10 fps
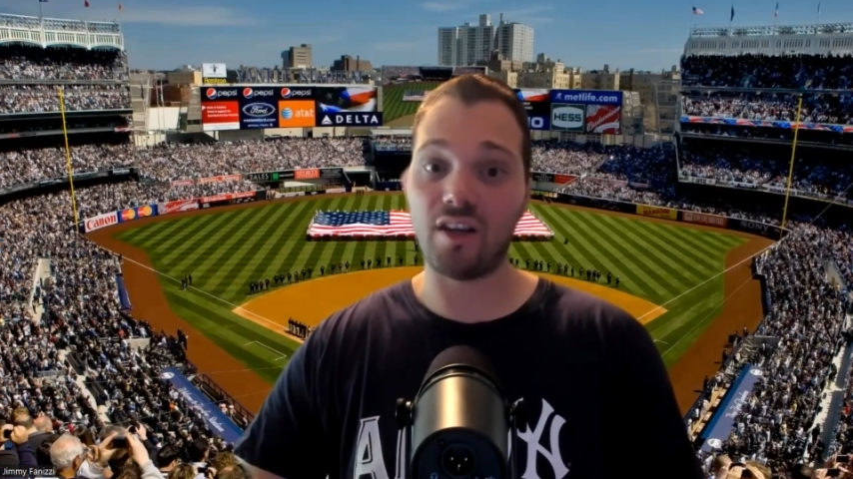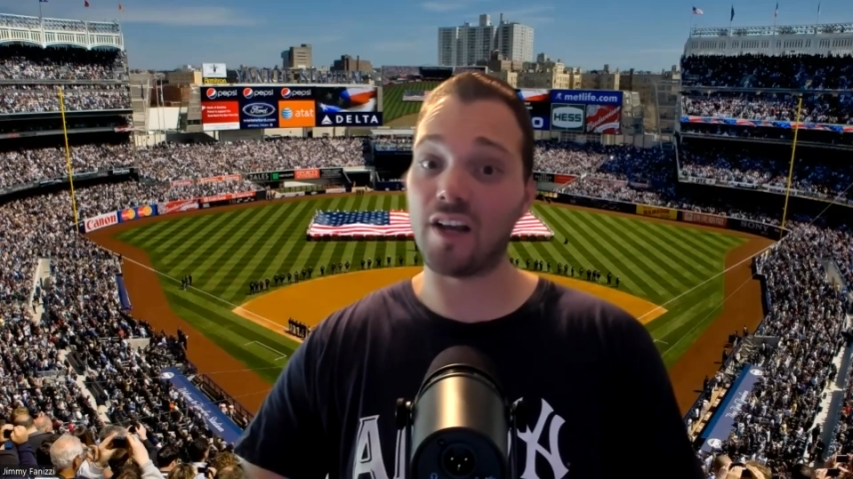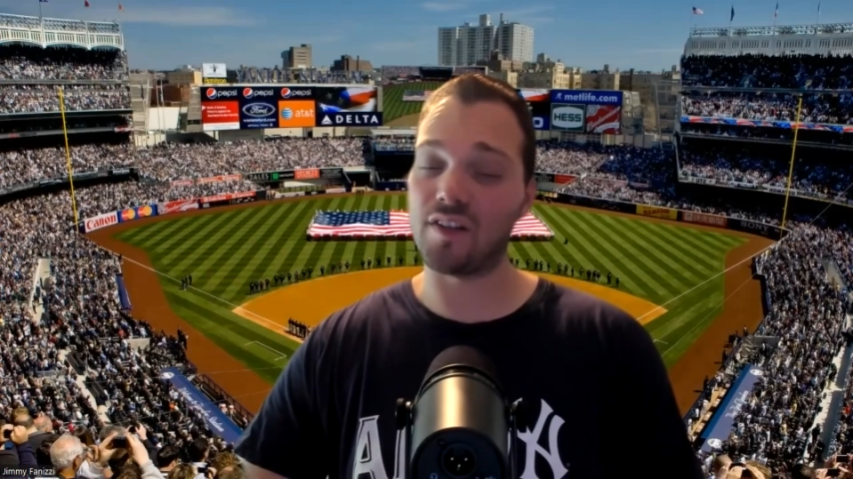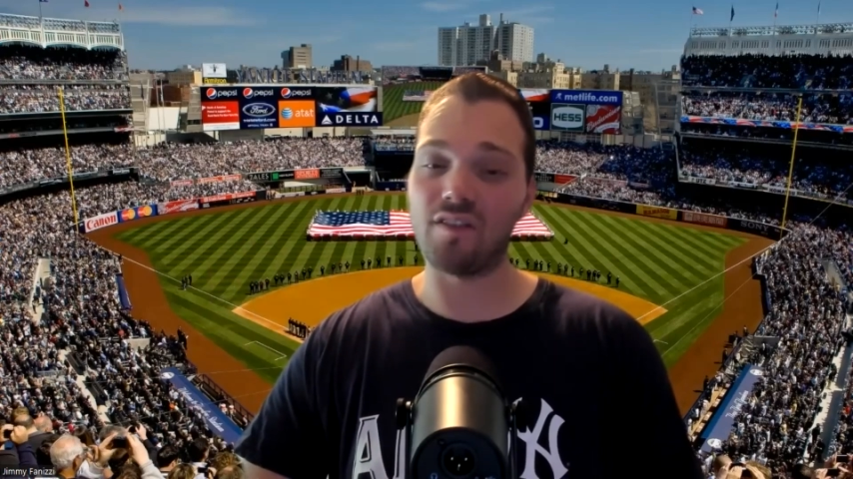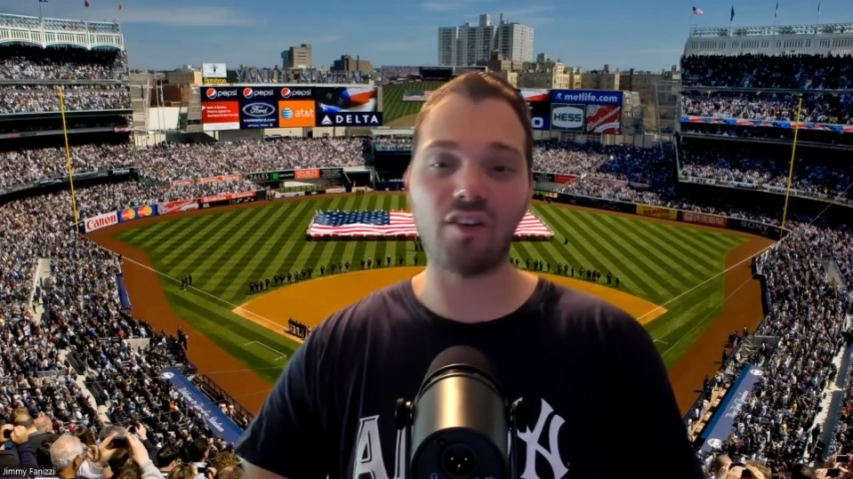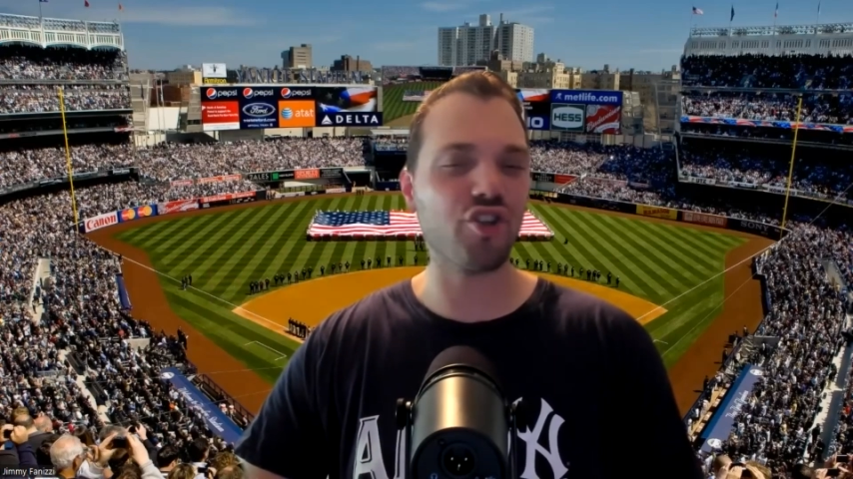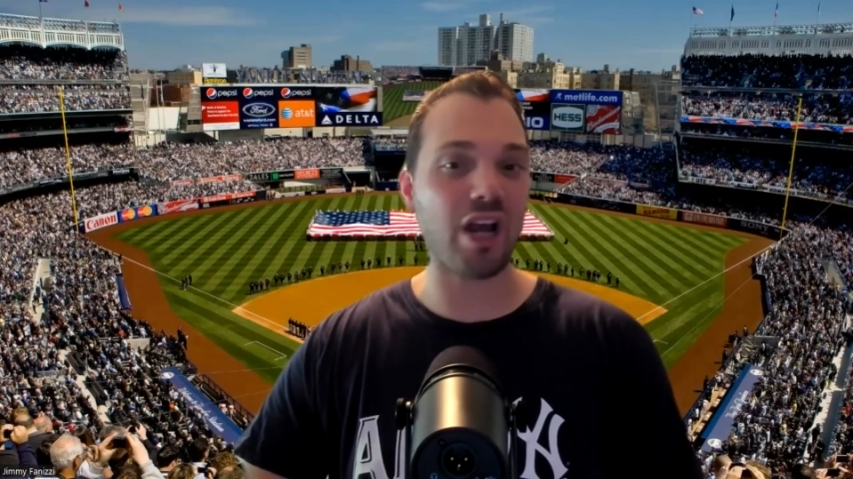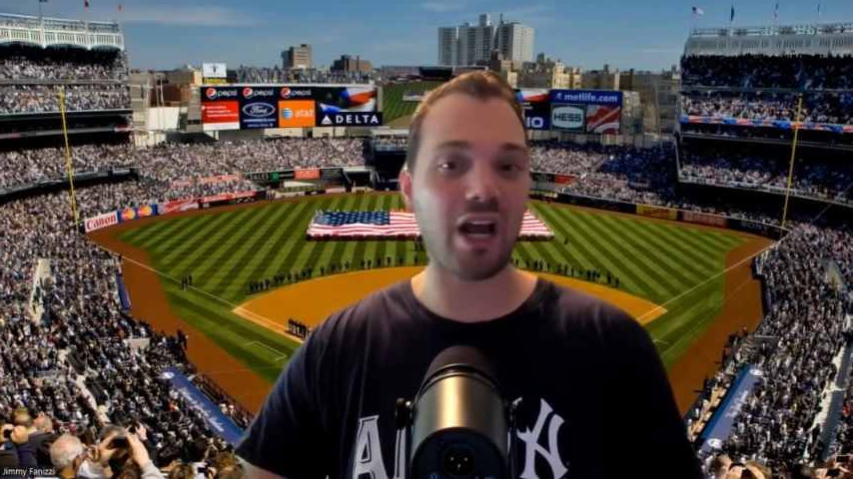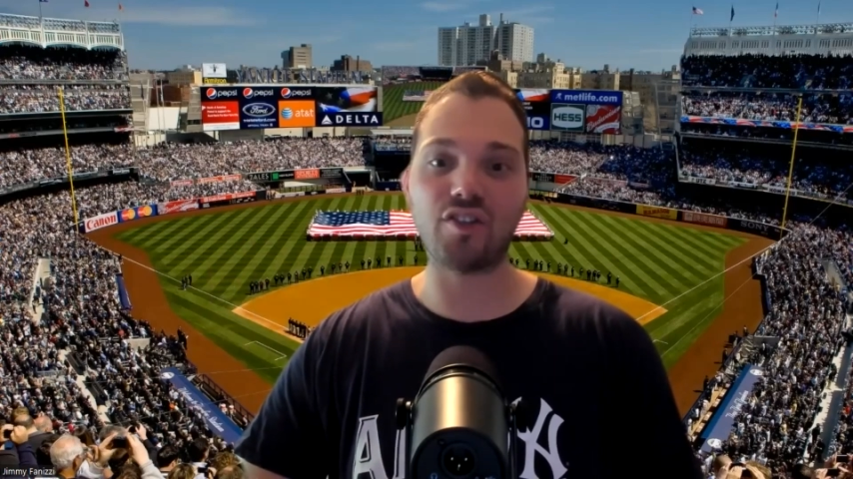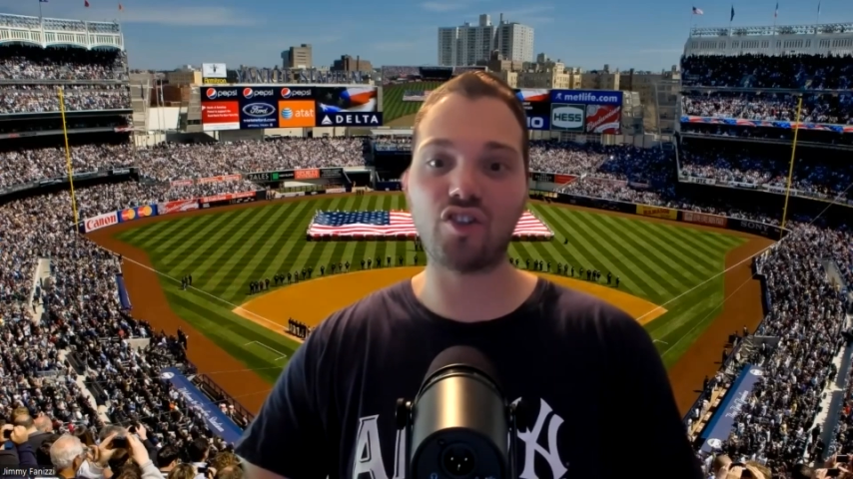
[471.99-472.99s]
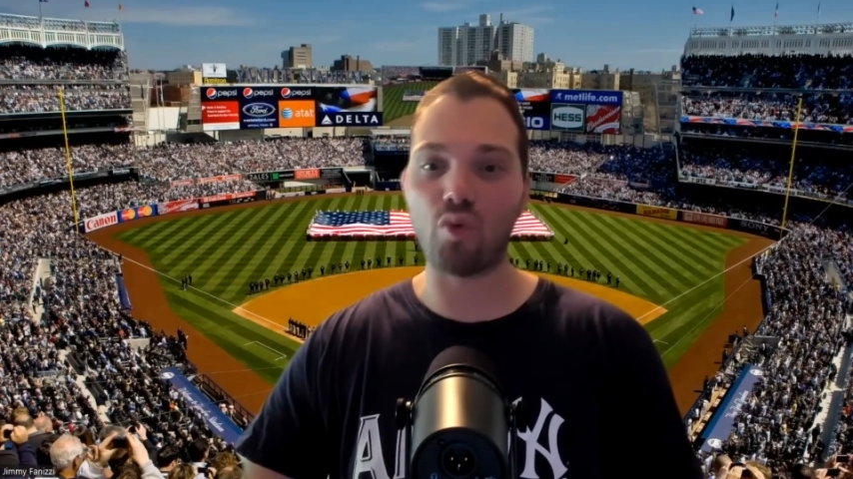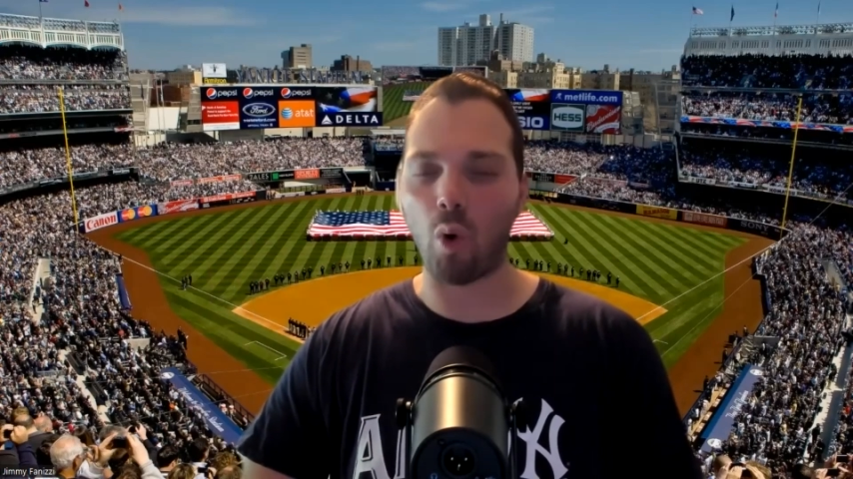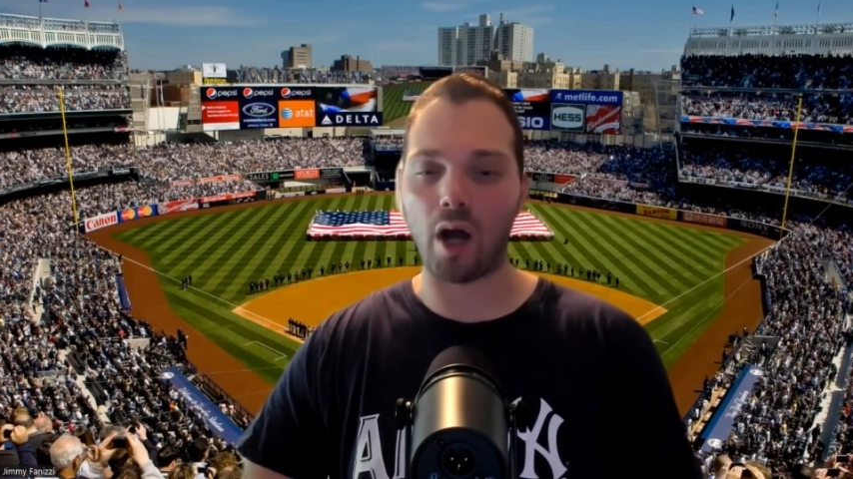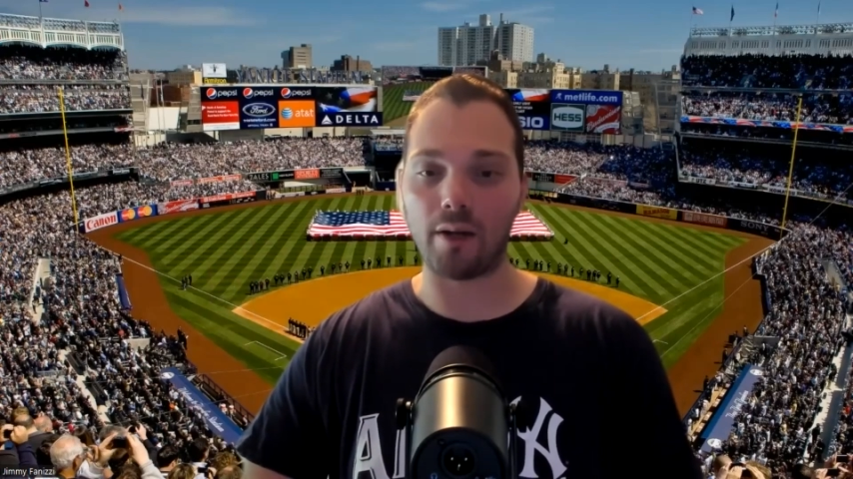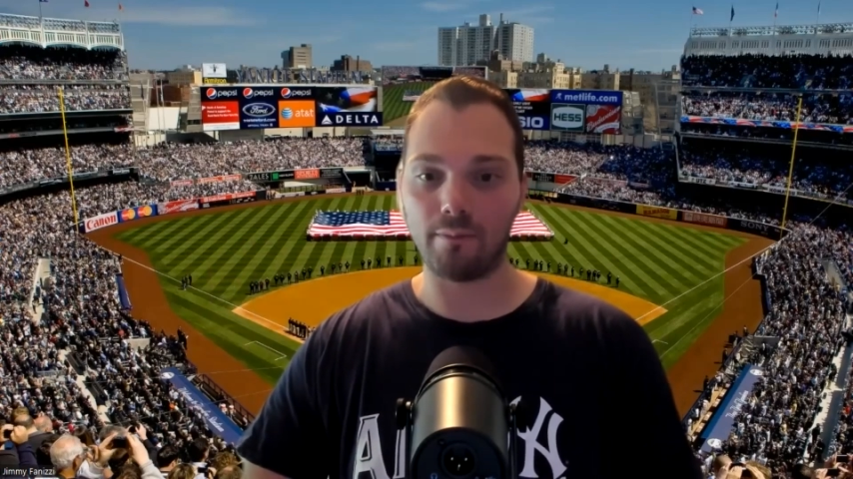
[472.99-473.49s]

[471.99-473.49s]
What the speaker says: He hasn't done jack squat.